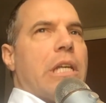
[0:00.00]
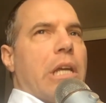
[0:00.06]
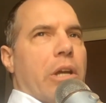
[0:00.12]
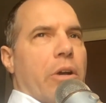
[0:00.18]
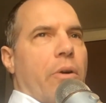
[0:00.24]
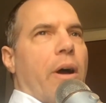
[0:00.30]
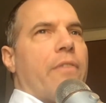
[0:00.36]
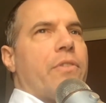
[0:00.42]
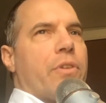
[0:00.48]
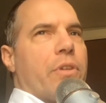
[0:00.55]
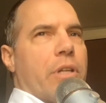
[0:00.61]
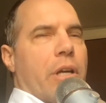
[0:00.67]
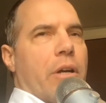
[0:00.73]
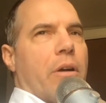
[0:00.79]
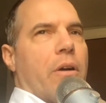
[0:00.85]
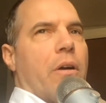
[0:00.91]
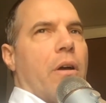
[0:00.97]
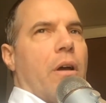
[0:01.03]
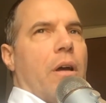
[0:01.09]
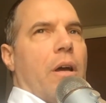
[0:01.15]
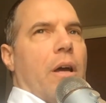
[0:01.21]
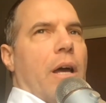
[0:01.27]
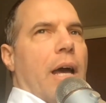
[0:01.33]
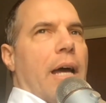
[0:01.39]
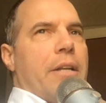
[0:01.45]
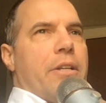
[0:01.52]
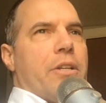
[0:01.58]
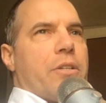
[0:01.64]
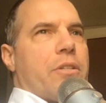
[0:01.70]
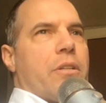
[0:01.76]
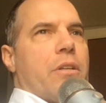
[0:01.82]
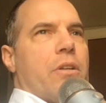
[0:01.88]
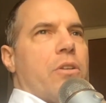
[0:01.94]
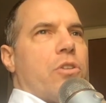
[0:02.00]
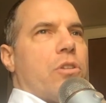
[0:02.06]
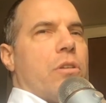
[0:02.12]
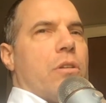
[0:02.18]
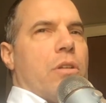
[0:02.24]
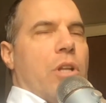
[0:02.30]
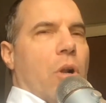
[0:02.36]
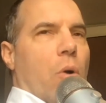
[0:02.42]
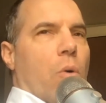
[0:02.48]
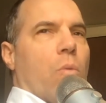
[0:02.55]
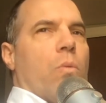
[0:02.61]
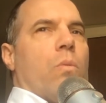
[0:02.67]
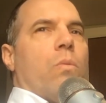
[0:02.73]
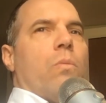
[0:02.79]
year after year, and just, you know,